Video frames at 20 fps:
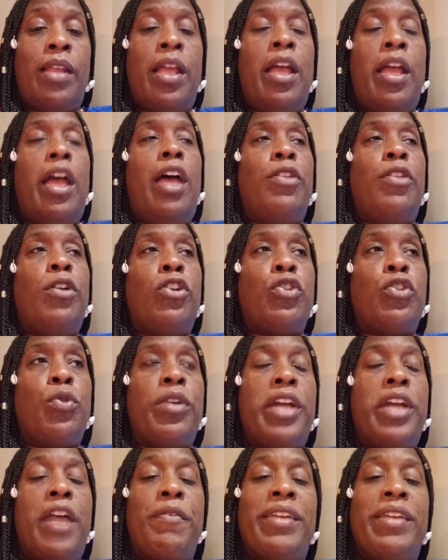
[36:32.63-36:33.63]
And they're
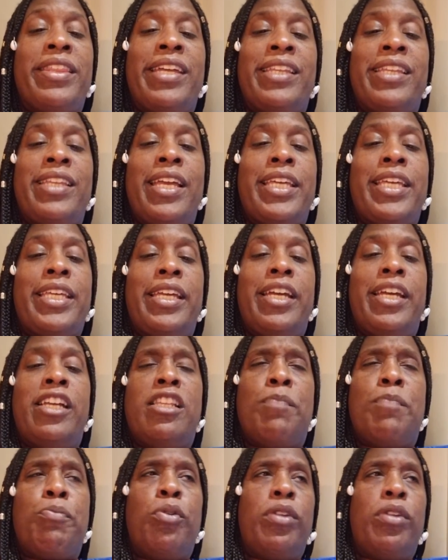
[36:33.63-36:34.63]
doing everything they can
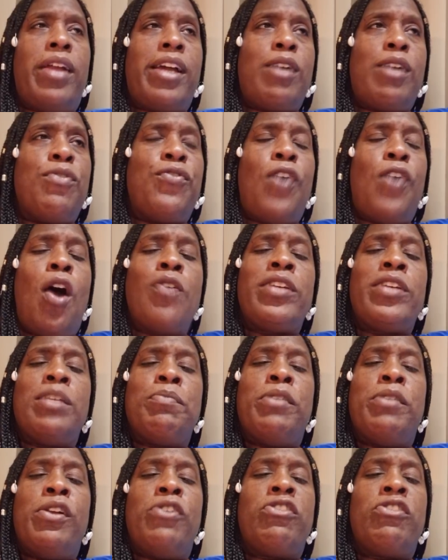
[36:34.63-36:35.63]
to put like a foggy
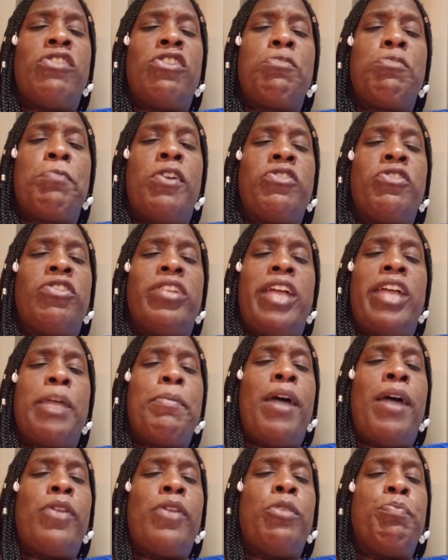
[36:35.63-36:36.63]
mist, especially like
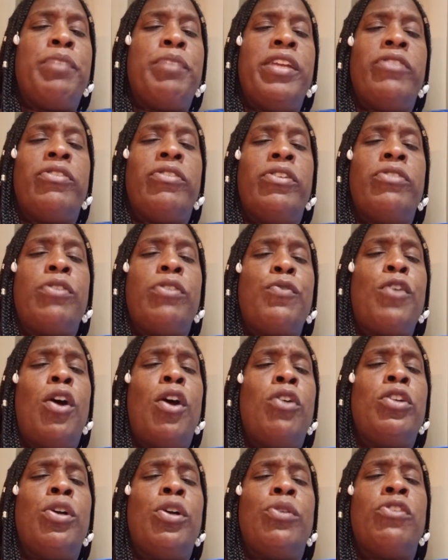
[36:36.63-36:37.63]
by the beaches. If
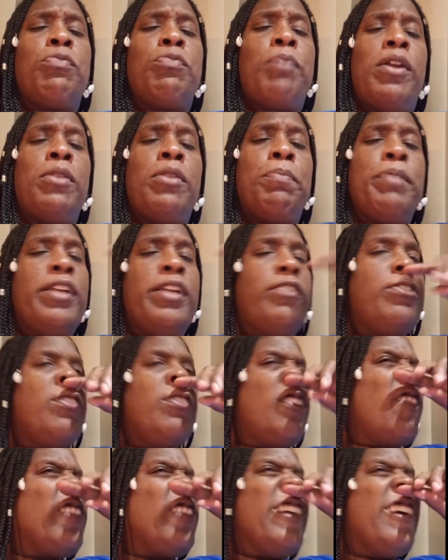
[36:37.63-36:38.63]
y'all notice by the beaches
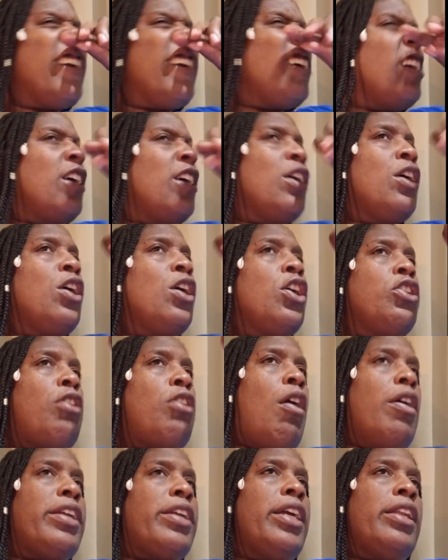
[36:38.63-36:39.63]
up there,
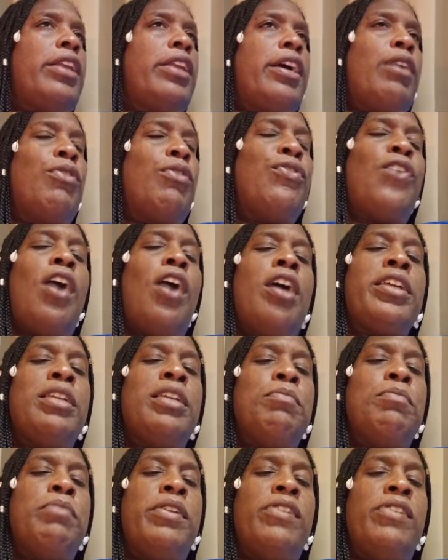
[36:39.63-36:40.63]
Y'all getting like a foggy
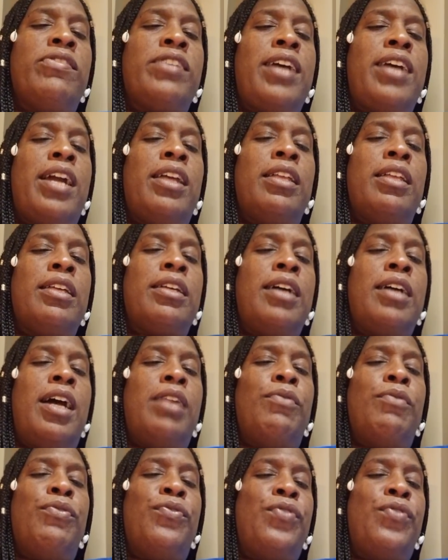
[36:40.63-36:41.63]
mist kind
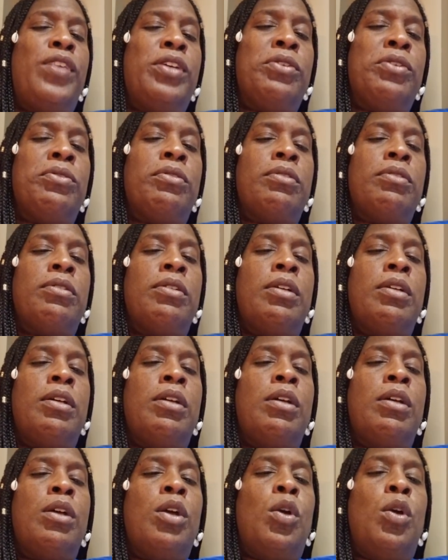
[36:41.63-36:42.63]
of feel,
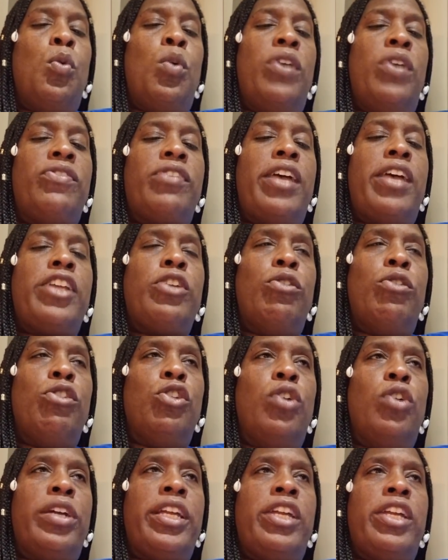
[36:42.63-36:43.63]
where it's like you're
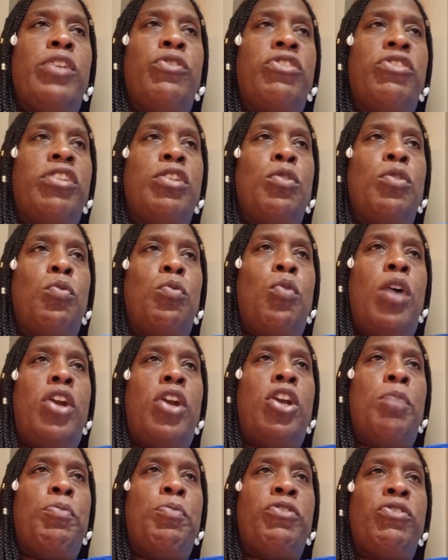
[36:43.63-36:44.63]
looking, you see the
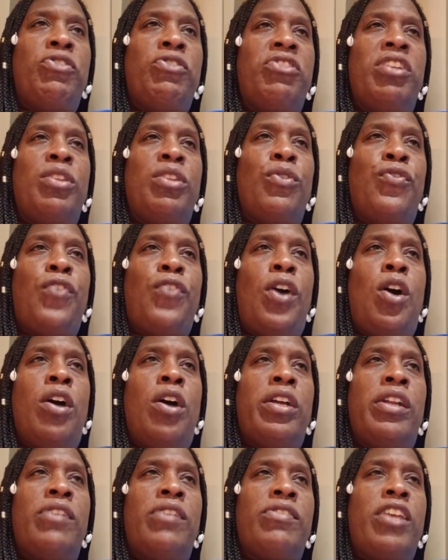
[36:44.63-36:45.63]
water, but you see the fog,
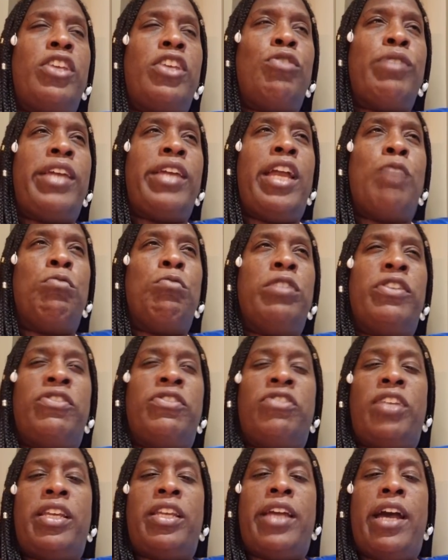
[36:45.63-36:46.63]
and it's like you can't really
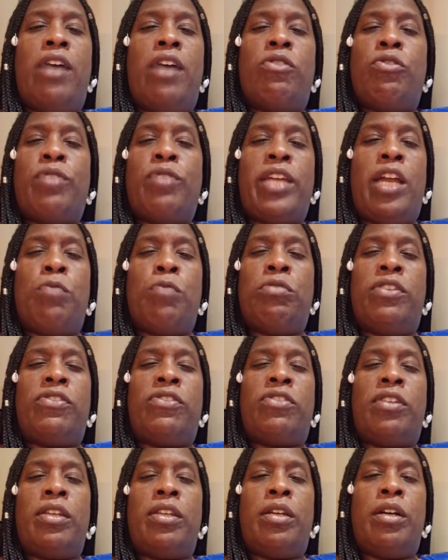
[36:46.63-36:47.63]
see out and you can't really
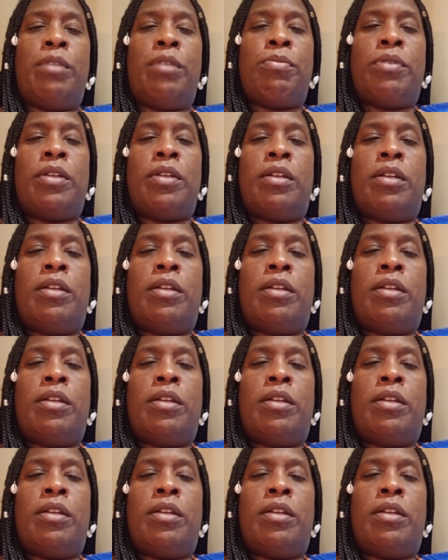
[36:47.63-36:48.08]
see up